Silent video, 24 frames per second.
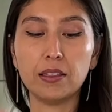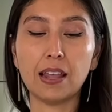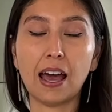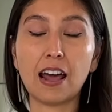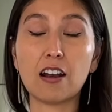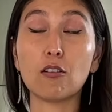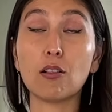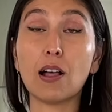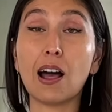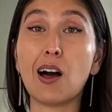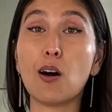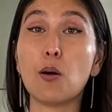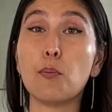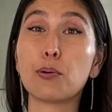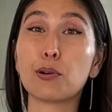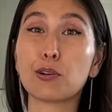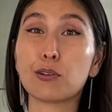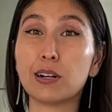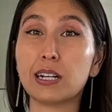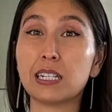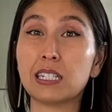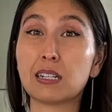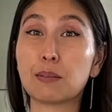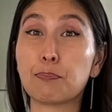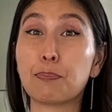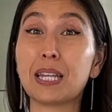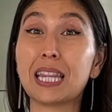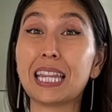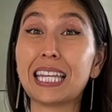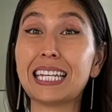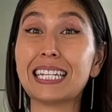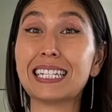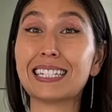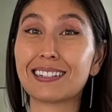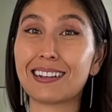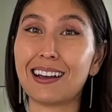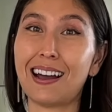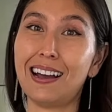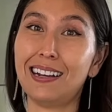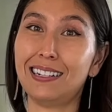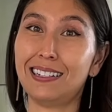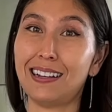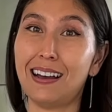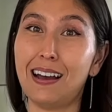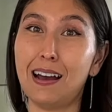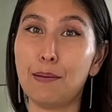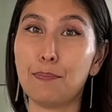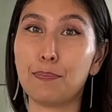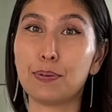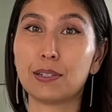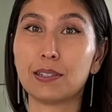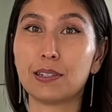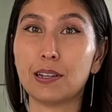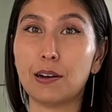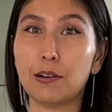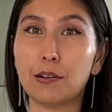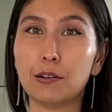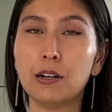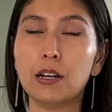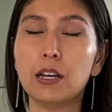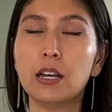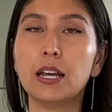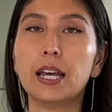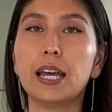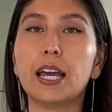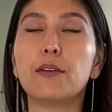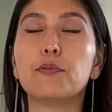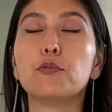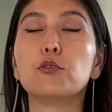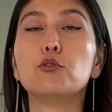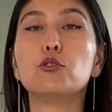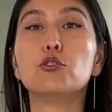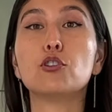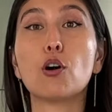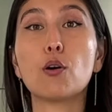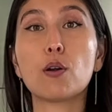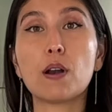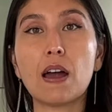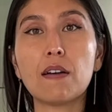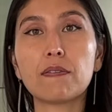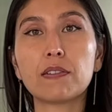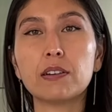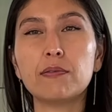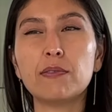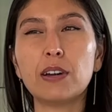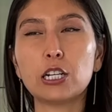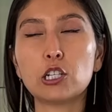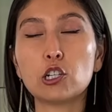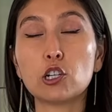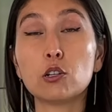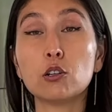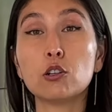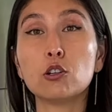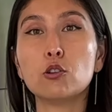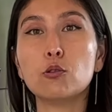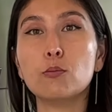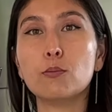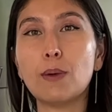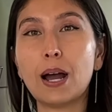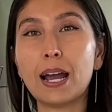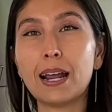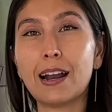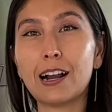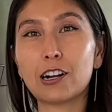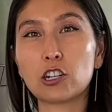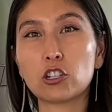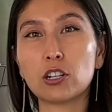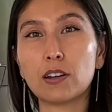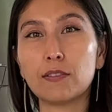that'll help crisp these guys up. So if you don't have convection, you might actually